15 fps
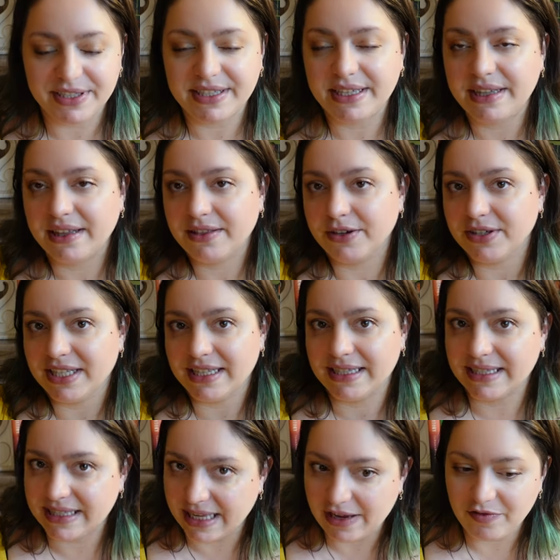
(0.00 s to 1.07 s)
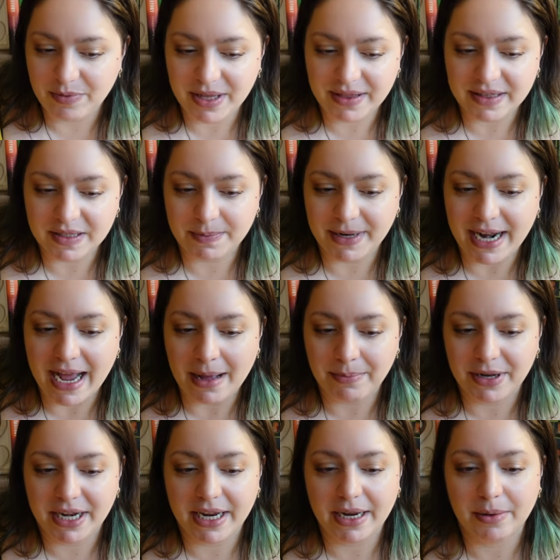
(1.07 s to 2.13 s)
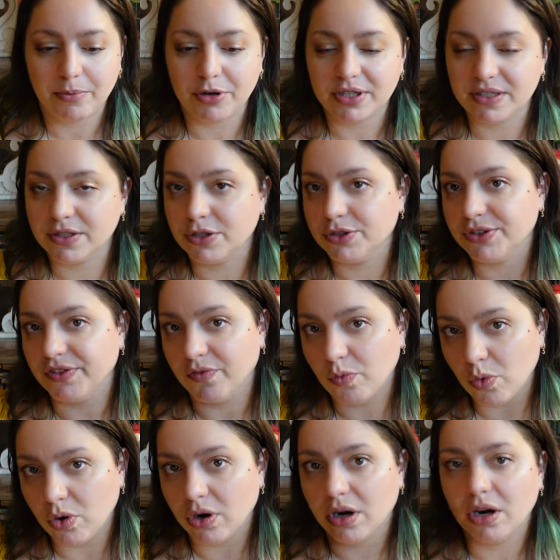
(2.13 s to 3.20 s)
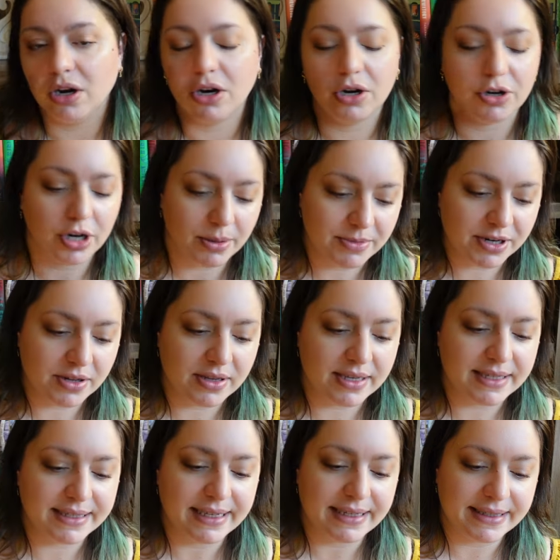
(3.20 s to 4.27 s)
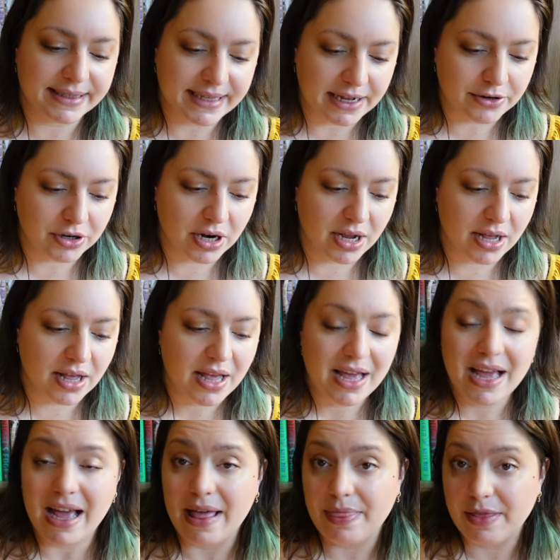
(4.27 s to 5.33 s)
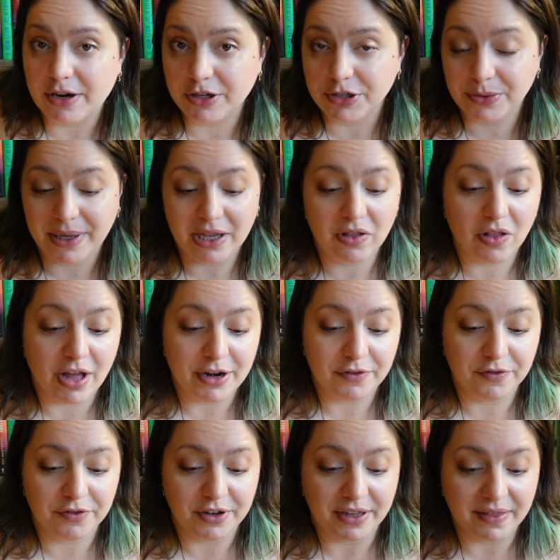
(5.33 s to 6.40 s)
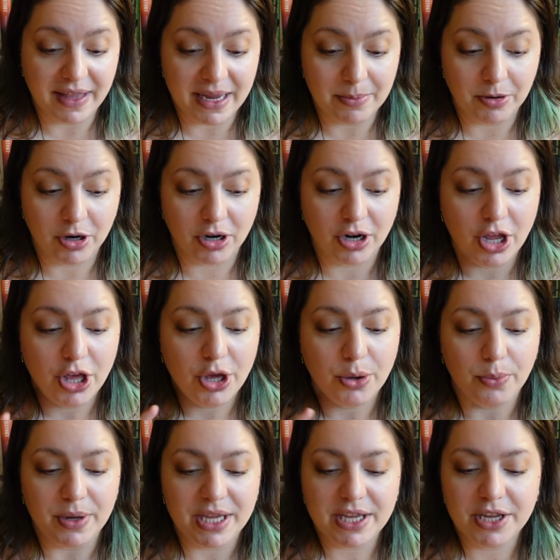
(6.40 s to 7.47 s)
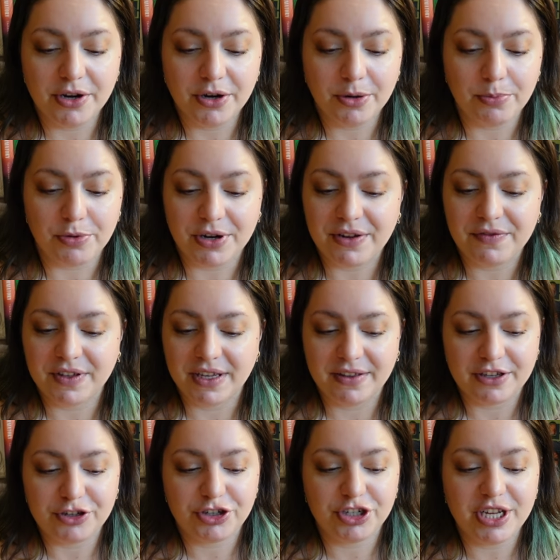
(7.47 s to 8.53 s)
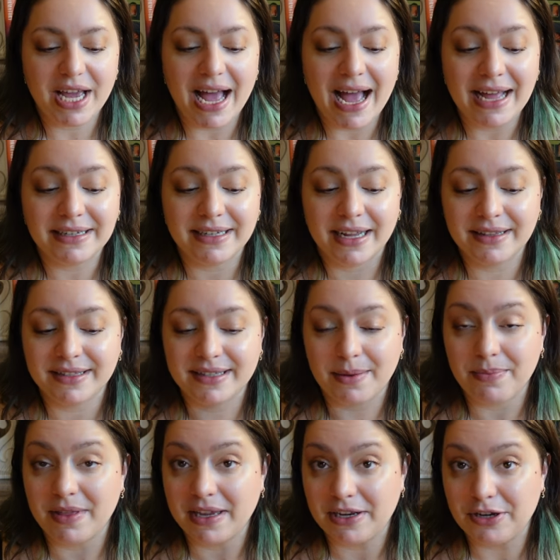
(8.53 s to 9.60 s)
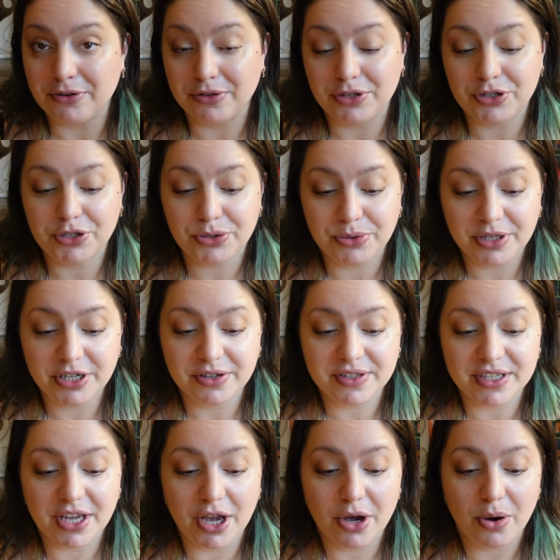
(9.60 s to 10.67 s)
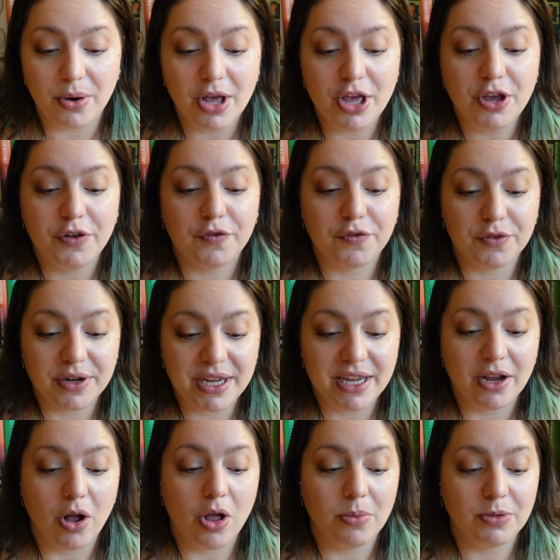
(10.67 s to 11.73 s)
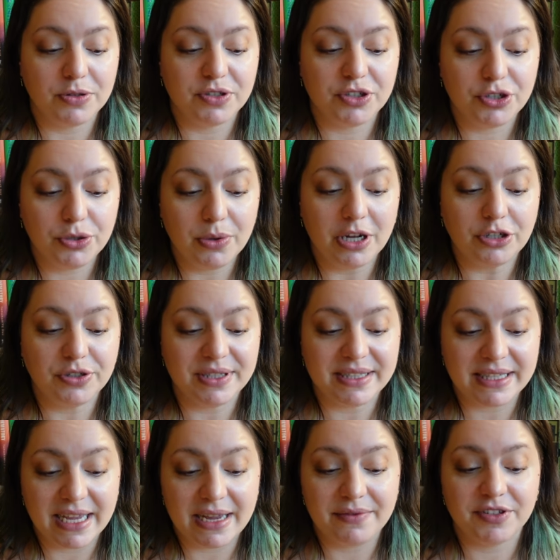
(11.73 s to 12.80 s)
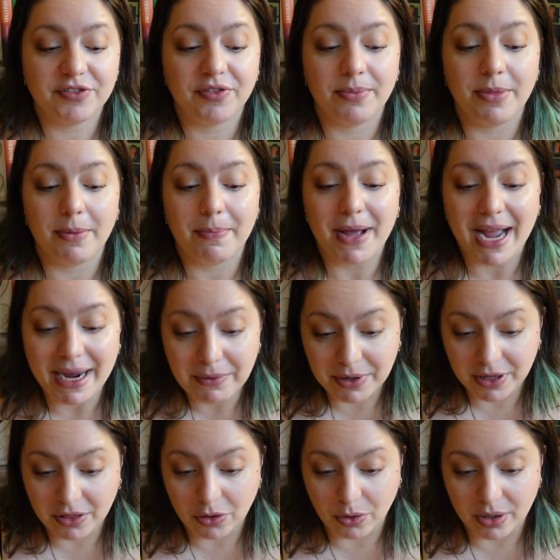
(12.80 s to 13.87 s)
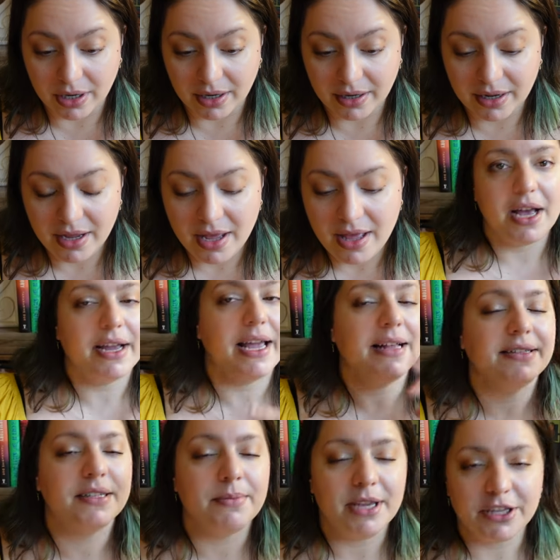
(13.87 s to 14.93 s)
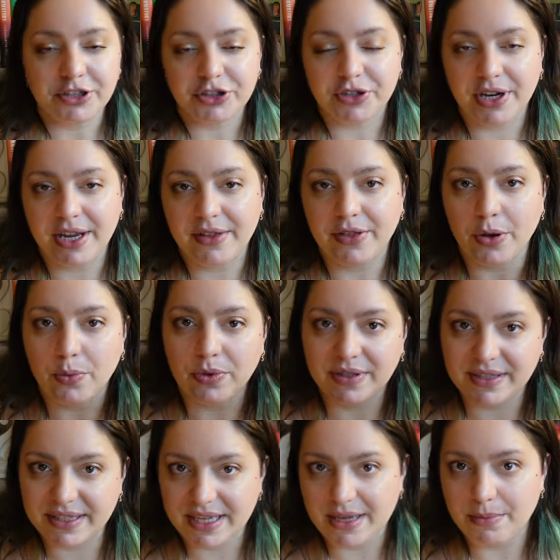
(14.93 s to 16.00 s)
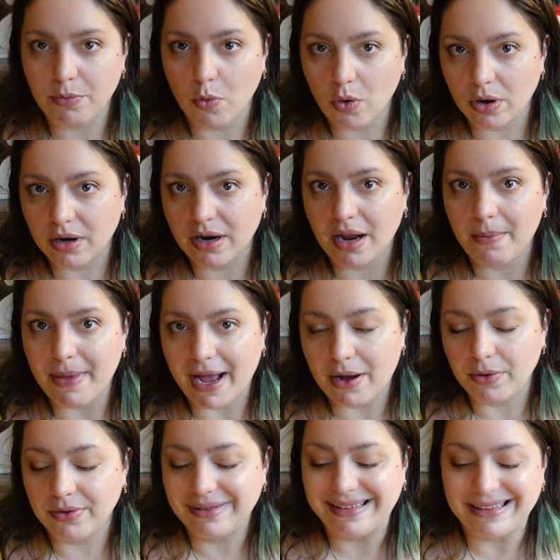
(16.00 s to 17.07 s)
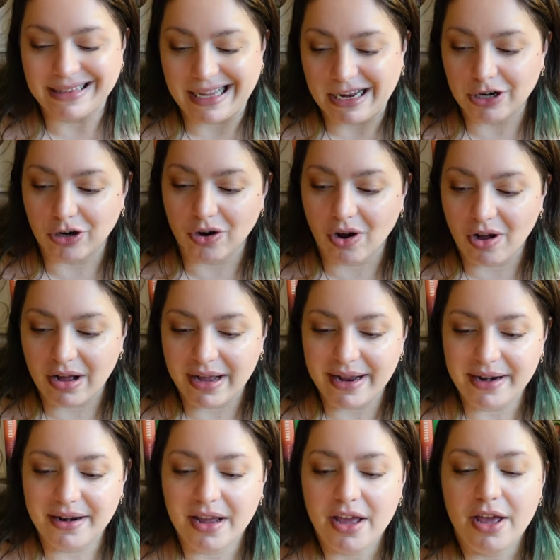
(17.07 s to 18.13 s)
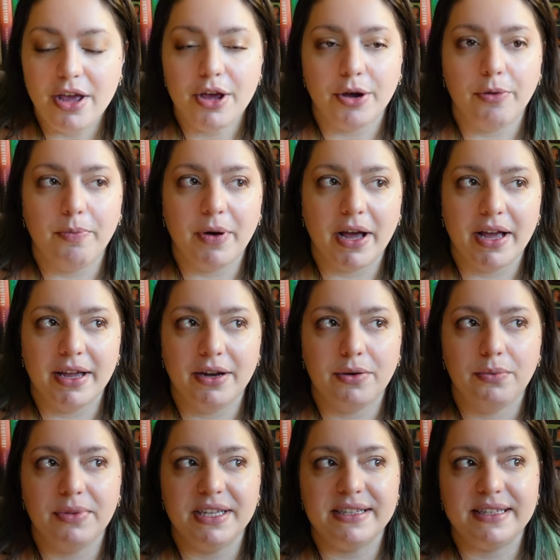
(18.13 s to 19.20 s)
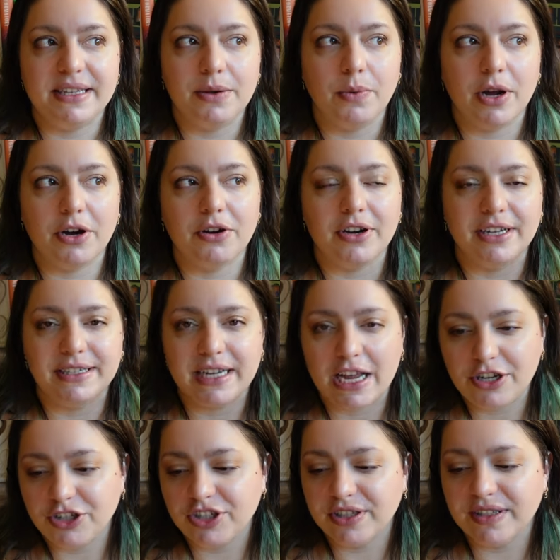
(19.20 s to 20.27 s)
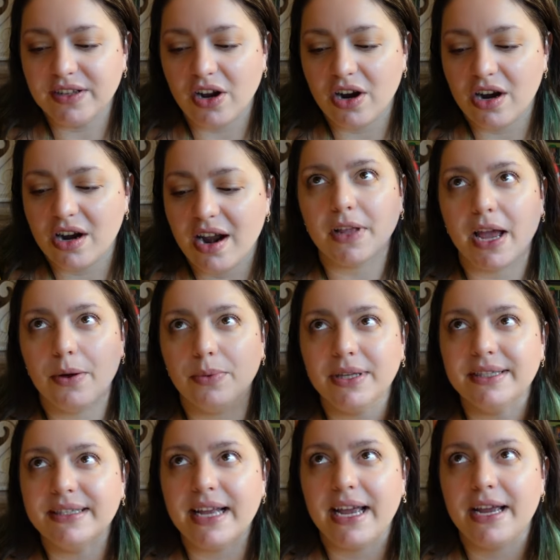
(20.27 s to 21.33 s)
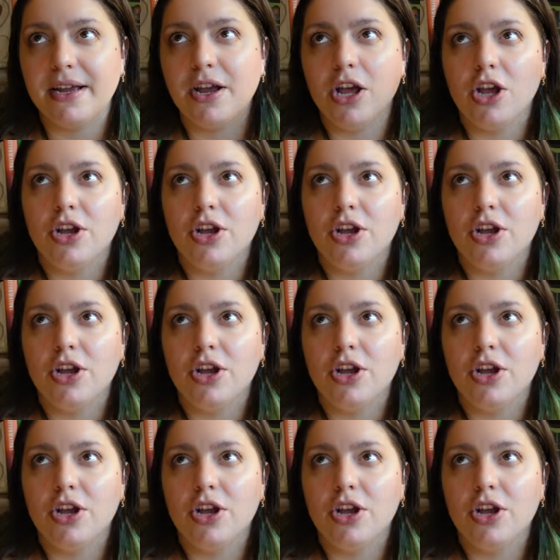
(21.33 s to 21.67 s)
see that there's enslavement that's been happening, prisoners of war, criminals, etc., and they're doing a lot of free labor. We hear briefly that she had done something nearly two years ago, freeing almost 200 slaves from the pirate lord. Again, some history that we'll see more about later on, but we see what her intentions are. I will say